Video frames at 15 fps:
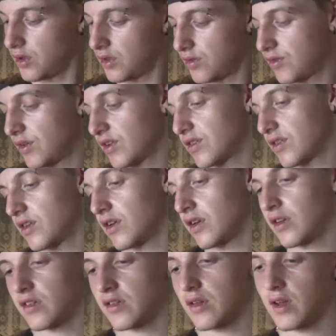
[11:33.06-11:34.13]
This
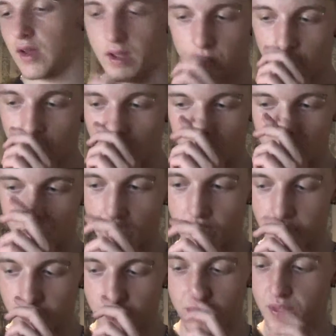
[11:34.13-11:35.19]
is a
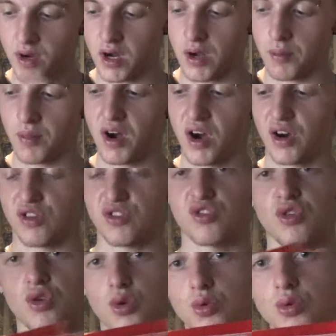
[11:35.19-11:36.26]
Hornby
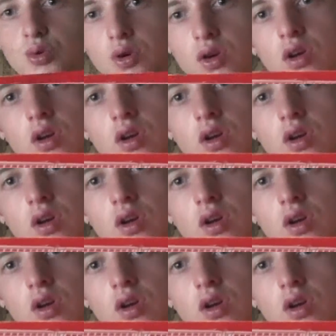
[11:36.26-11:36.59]
mk2